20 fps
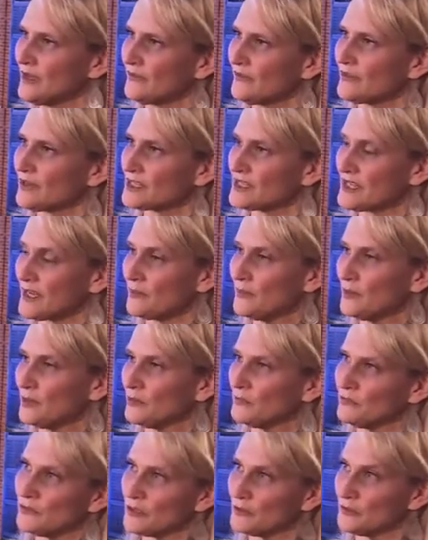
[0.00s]
For
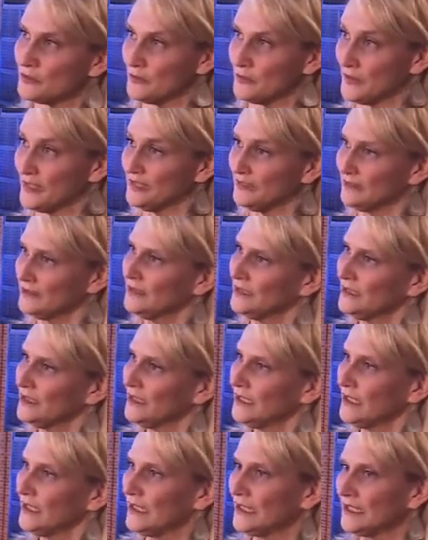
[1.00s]
example, recruitment.
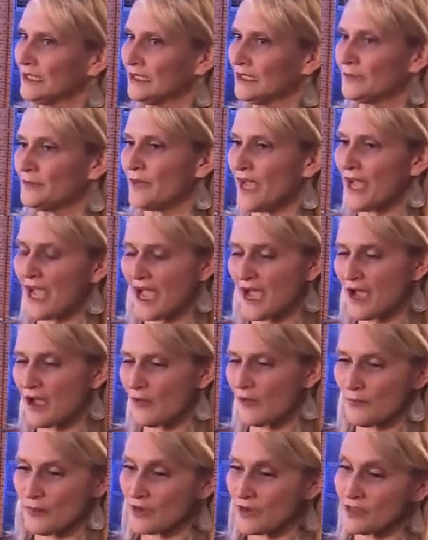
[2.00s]

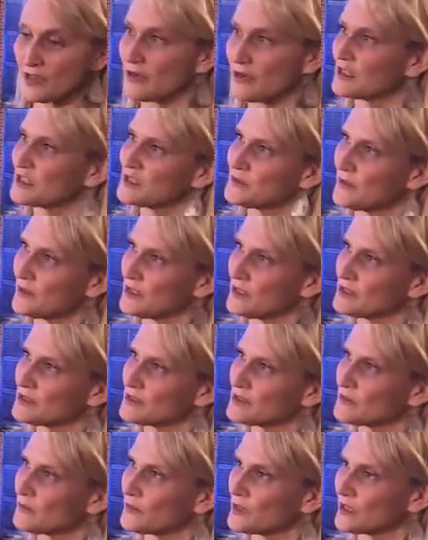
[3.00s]
What are their
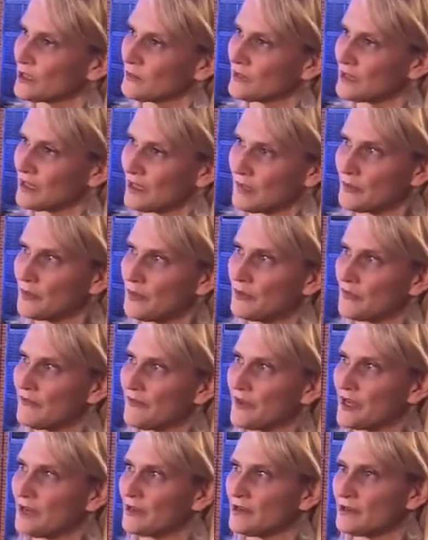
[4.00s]
experiences in working with labor
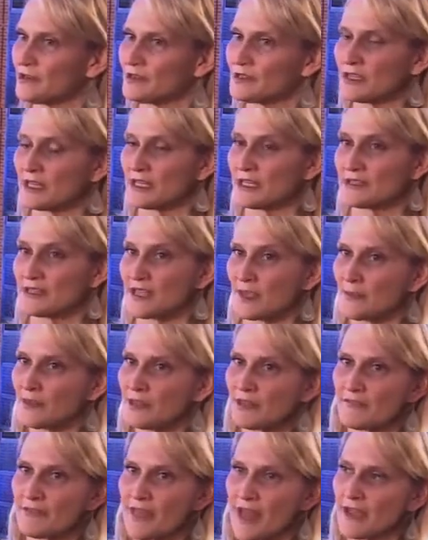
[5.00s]
providers? An
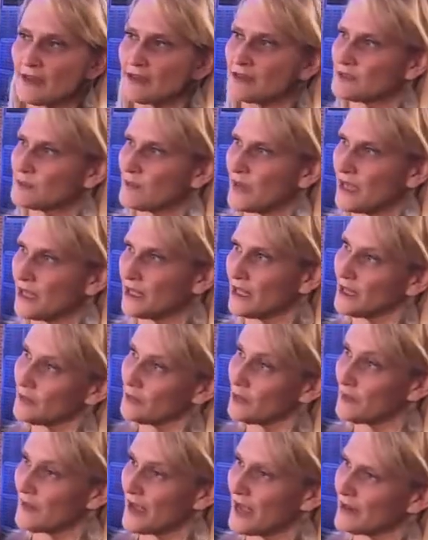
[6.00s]
example of that is My
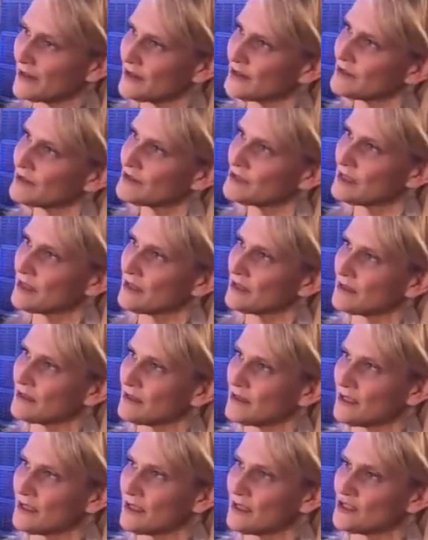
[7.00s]
Labor Matters in
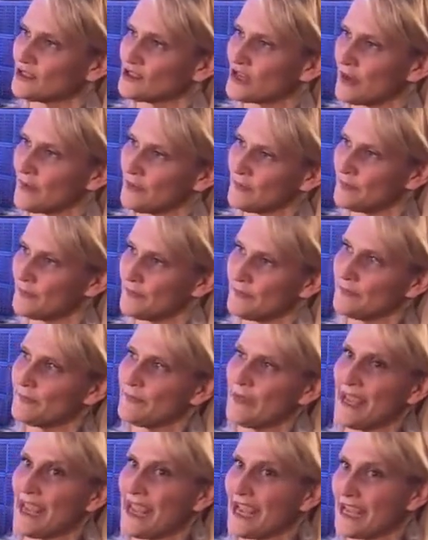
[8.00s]
the
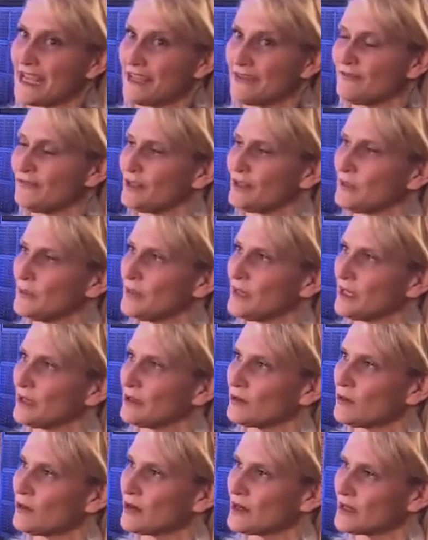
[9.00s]
Japan-Philippine
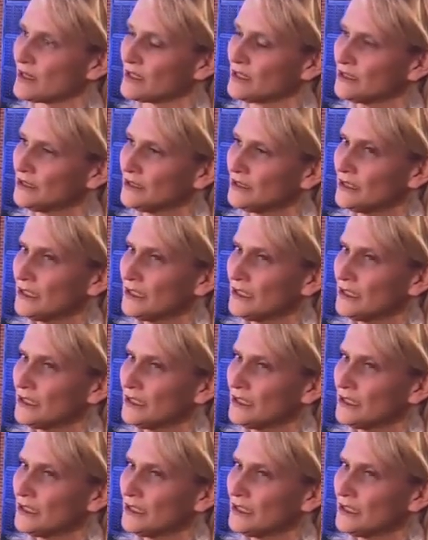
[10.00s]
corridor.